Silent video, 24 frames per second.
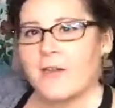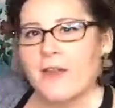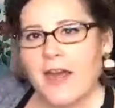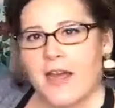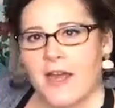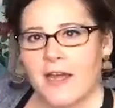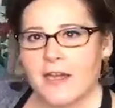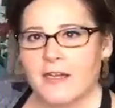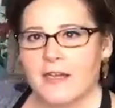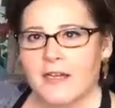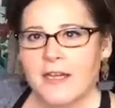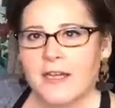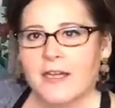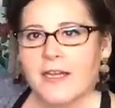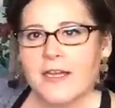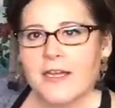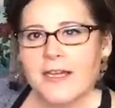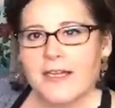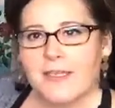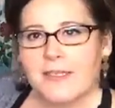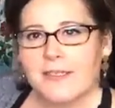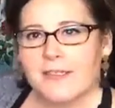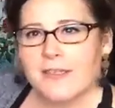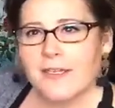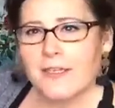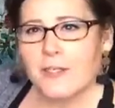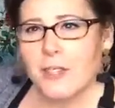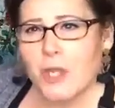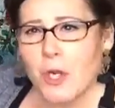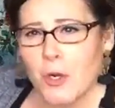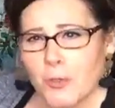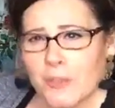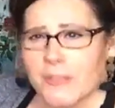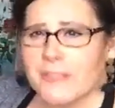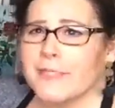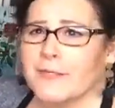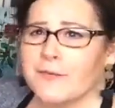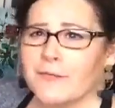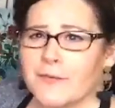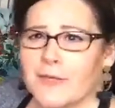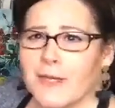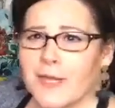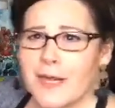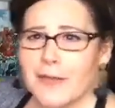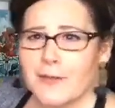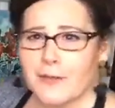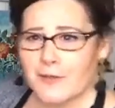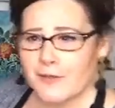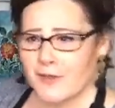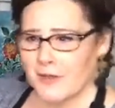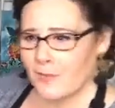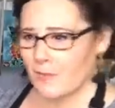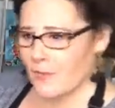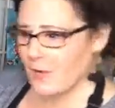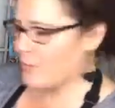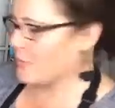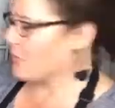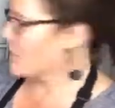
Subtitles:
Now that is a totally different color than